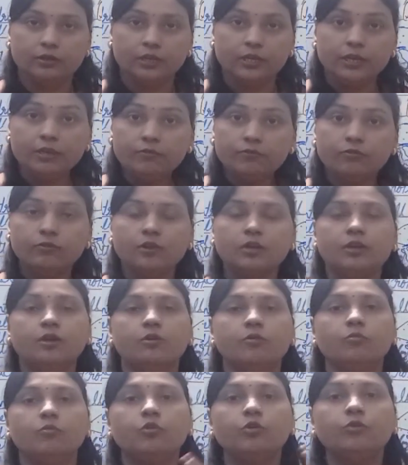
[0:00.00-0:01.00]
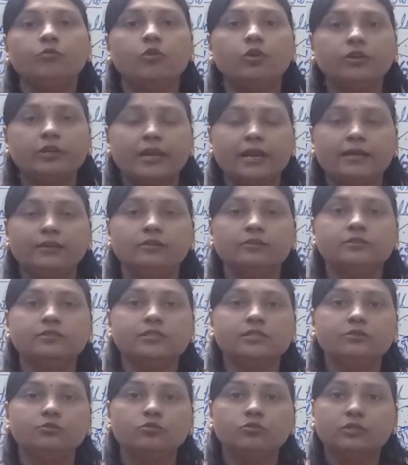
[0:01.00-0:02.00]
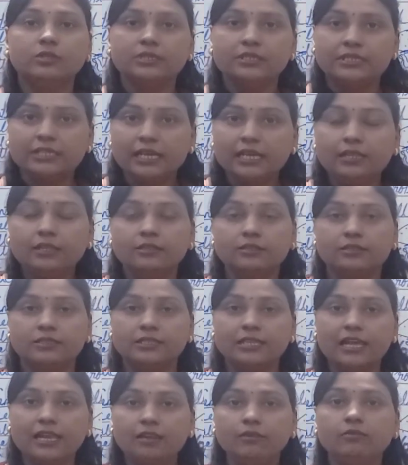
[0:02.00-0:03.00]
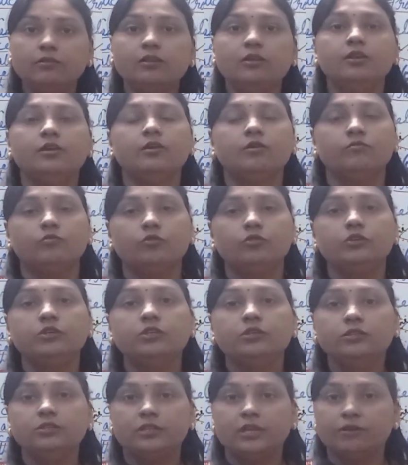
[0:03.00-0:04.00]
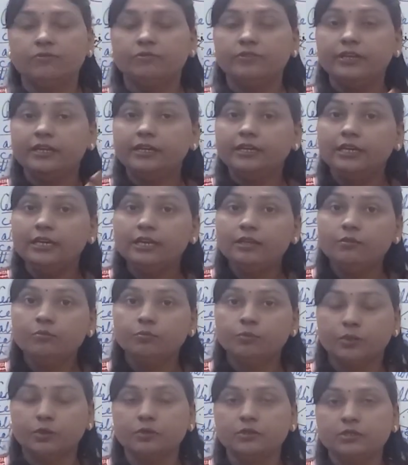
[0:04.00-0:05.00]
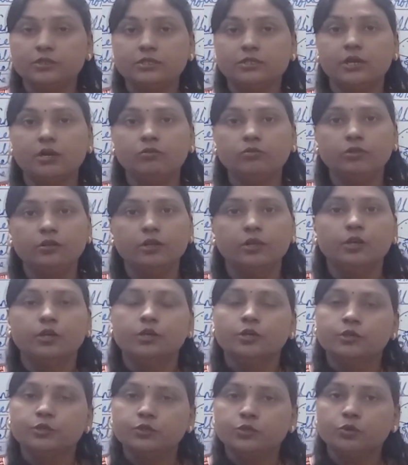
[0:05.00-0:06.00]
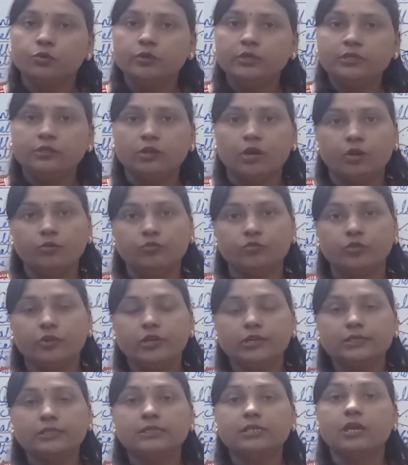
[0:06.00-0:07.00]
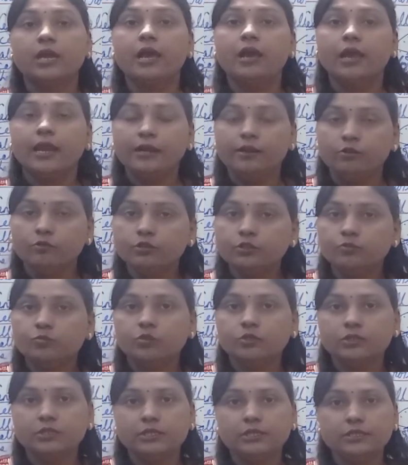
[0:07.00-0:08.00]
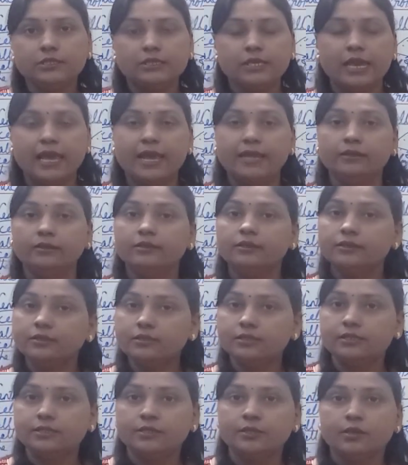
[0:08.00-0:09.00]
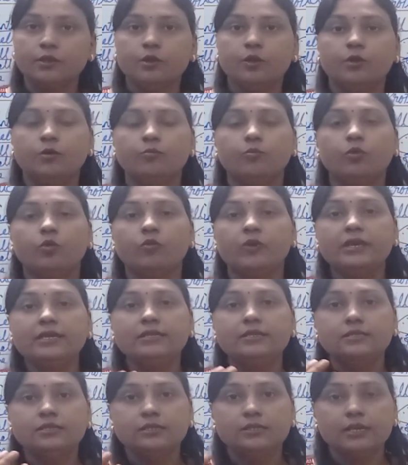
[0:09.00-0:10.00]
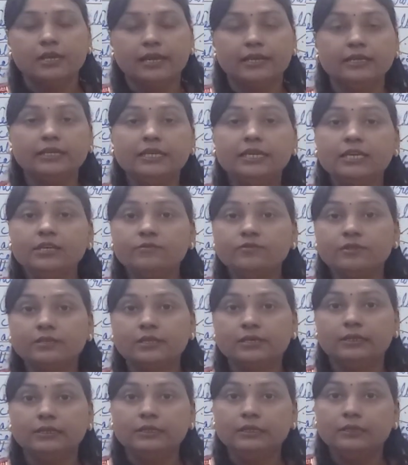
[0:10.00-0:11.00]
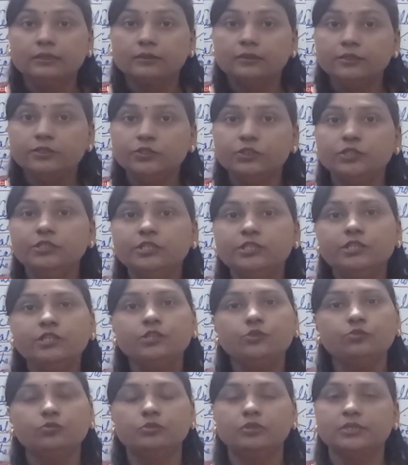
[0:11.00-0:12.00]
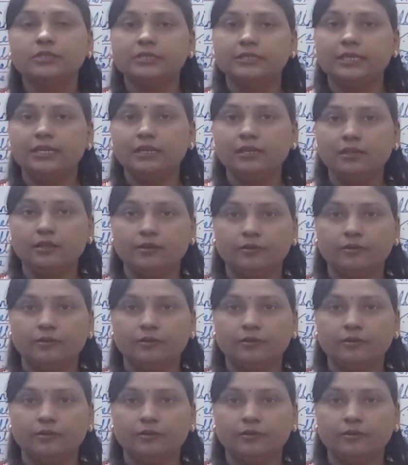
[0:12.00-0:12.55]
If more water enters into the cell would definitely burst out, so it counteracts endosmosis and thus provides and gives turgidity to the cell